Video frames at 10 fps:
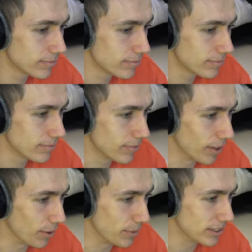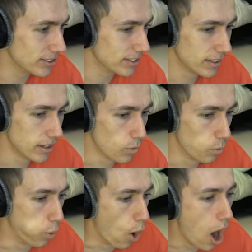Can you get out of that? Oh my
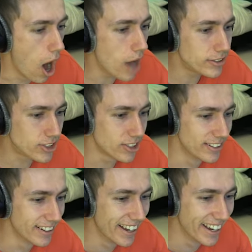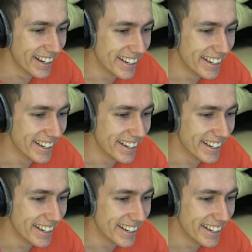god. What?